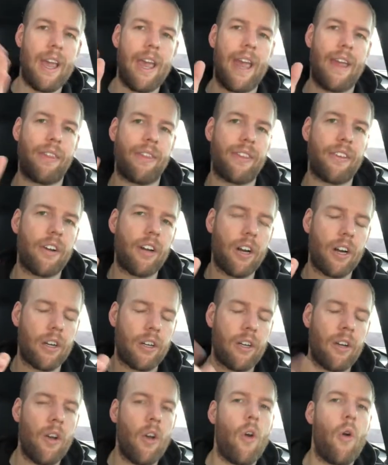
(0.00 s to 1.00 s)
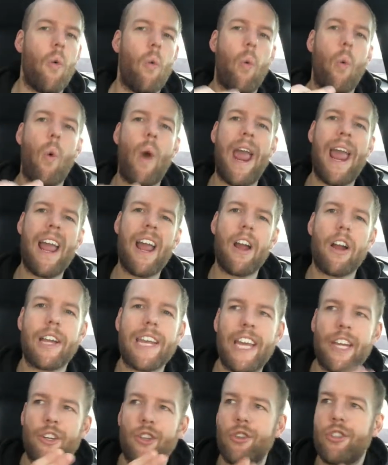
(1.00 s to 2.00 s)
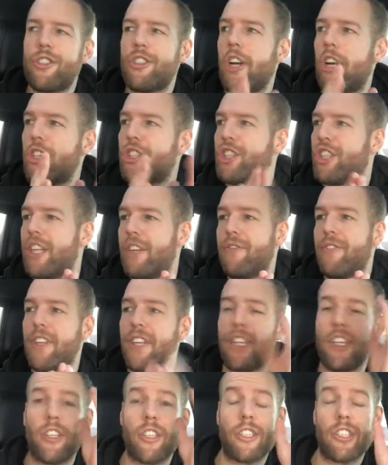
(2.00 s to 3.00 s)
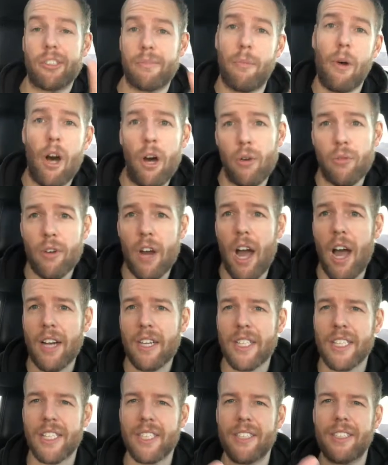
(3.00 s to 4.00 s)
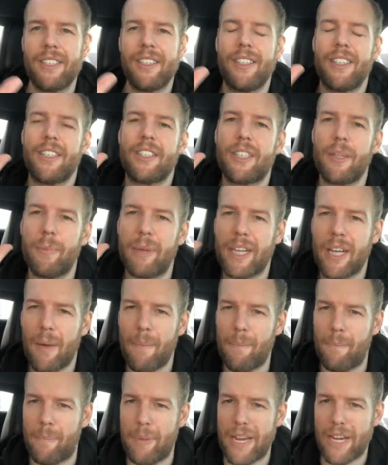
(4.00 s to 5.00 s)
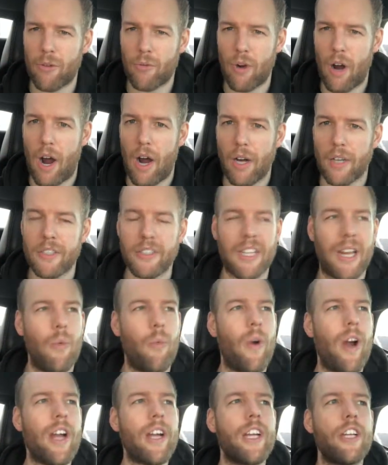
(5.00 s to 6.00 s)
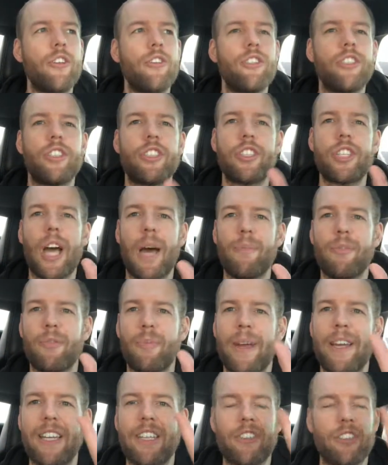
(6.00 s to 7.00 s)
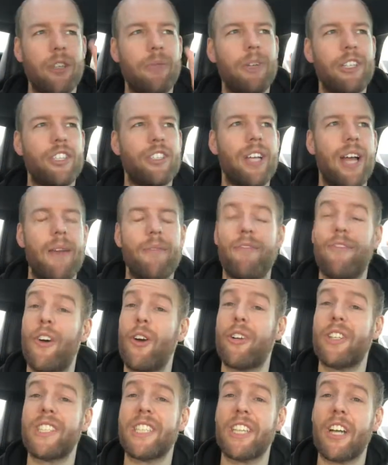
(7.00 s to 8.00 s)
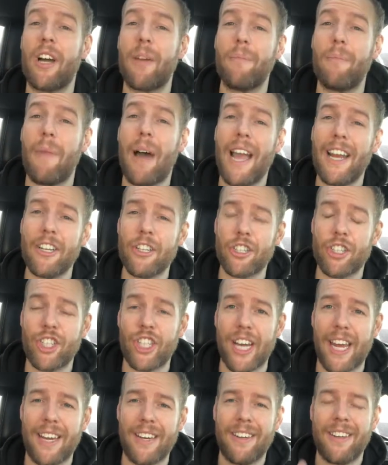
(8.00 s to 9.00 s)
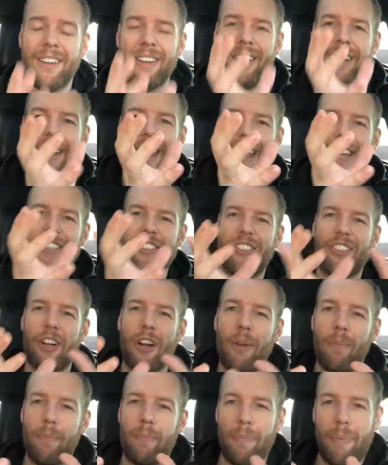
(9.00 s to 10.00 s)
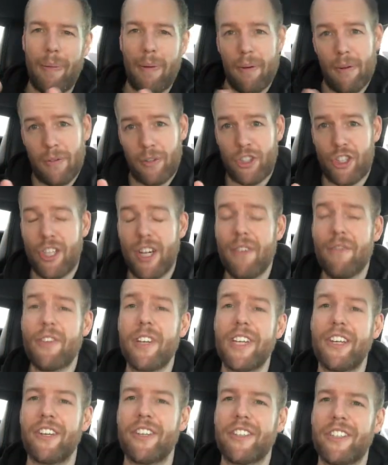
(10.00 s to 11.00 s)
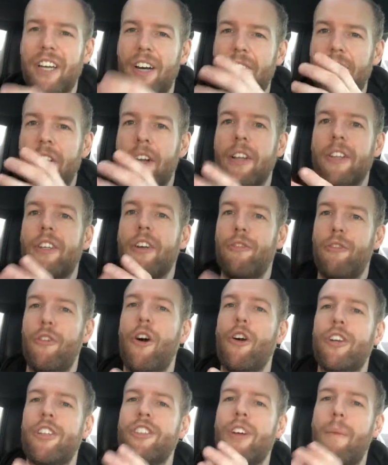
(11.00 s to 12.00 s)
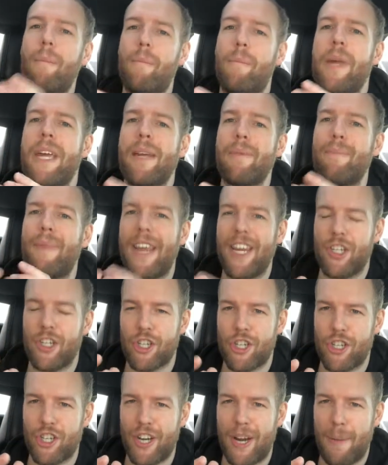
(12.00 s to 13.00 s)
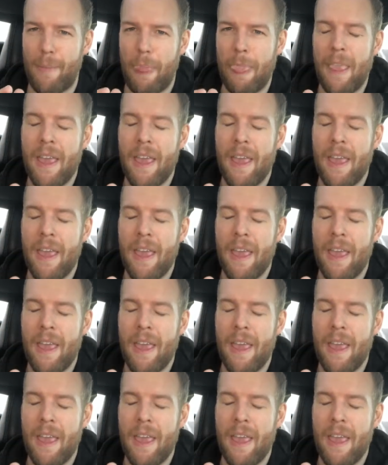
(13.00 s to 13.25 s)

And third, where can you start shifting your small rocks to become big rocks? And where can you stop spending so much time focusing on minor shit and start shifting yourself to focus on big major shit?